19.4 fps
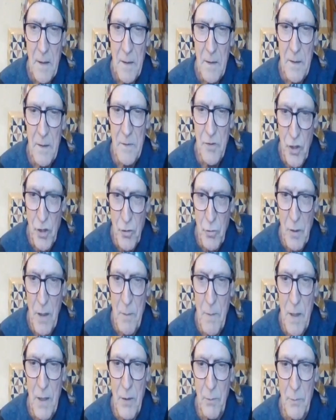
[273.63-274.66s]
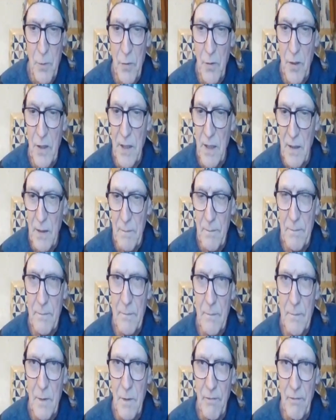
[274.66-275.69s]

Chitogama community of